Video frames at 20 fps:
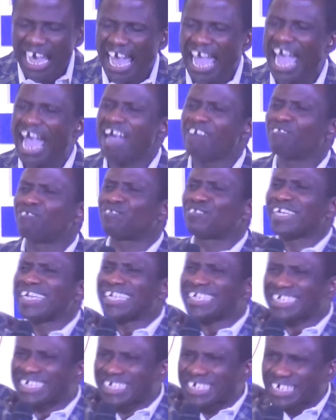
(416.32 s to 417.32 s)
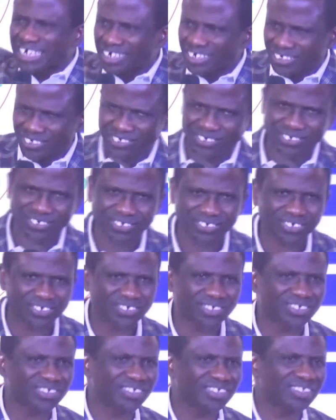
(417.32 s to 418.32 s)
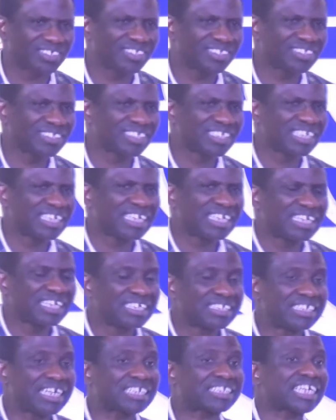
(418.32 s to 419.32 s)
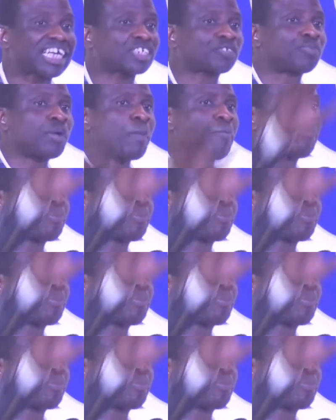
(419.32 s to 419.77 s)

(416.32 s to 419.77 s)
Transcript: every curse that has been